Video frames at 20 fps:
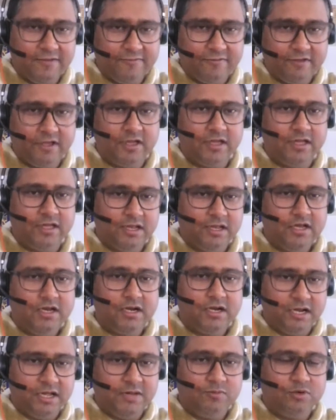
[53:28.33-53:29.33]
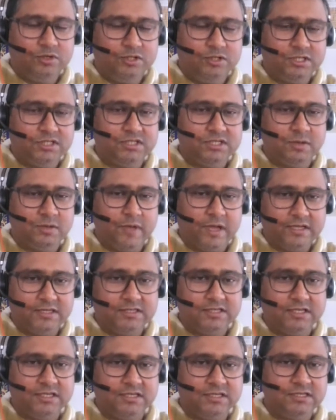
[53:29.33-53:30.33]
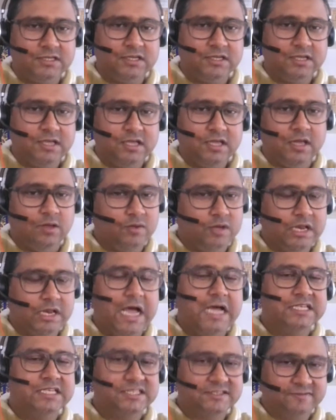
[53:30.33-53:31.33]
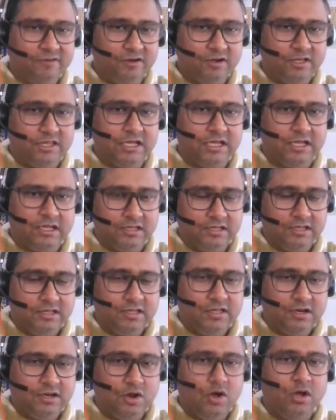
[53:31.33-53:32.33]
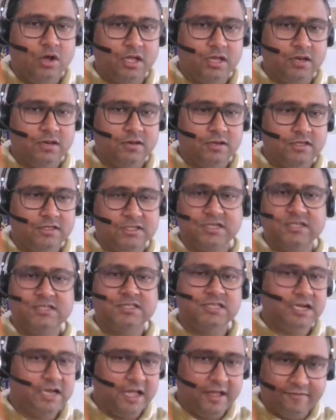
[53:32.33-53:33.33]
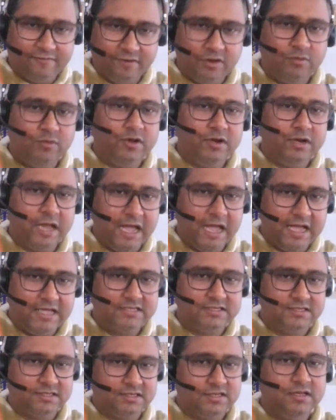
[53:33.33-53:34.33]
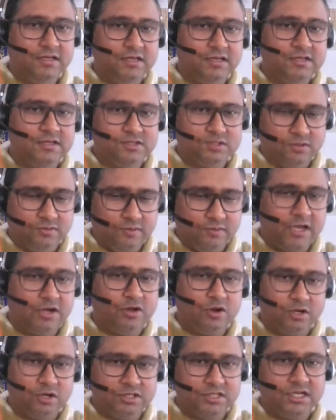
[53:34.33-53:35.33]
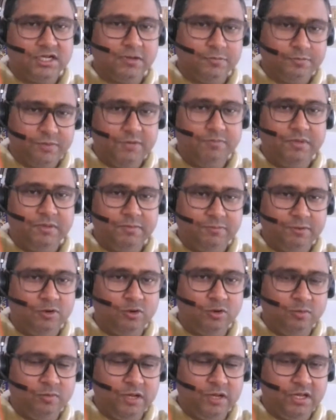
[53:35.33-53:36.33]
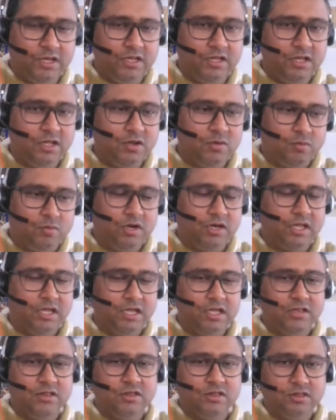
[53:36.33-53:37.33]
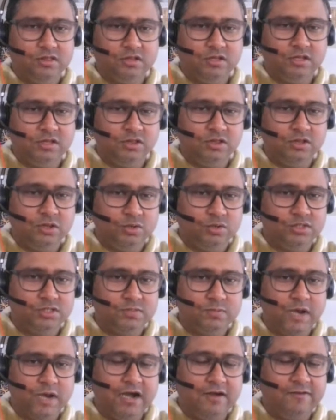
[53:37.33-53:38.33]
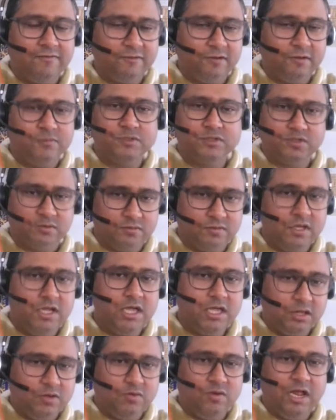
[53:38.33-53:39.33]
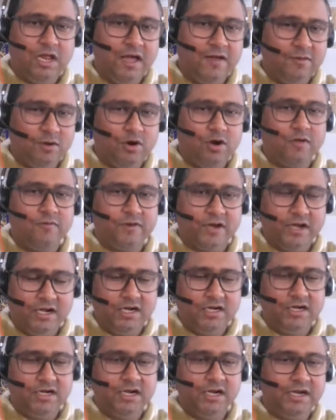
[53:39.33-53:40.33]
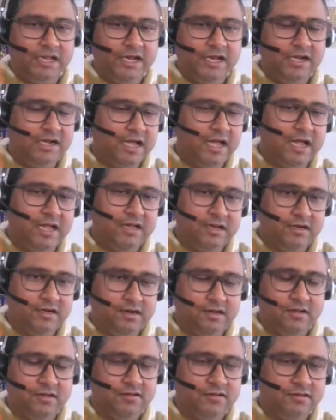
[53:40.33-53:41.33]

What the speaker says: a demo system access. You can ask for the login, just that everyone has. So across the company, people will be working in those platforms, so you will have a lot of redundant data, and